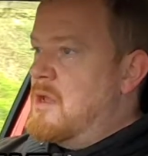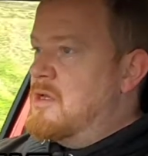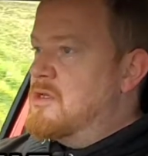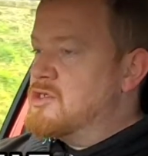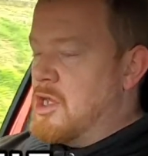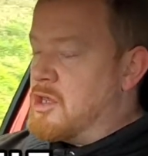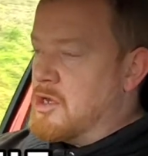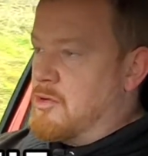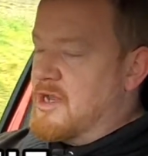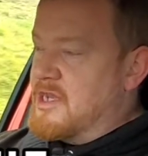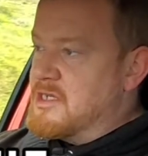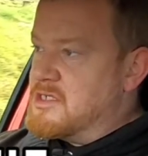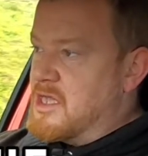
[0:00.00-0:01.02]
It's not the
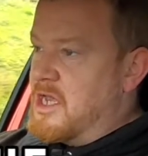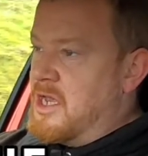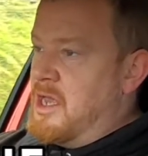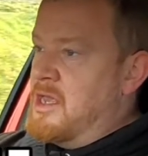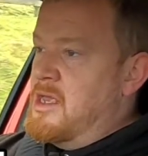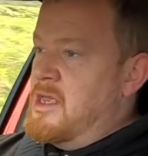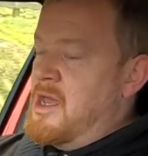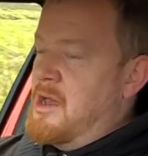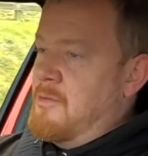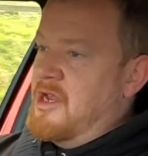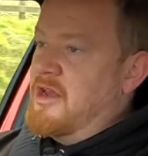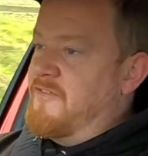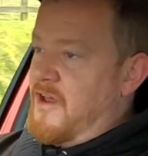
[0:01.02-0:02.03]
quickest thing. I
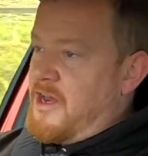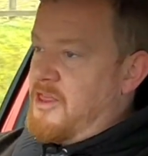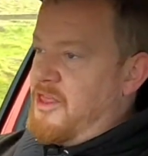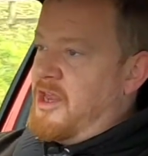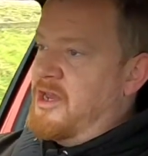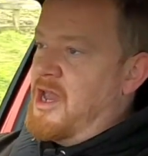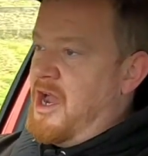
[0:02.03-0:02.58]
mean, if anything,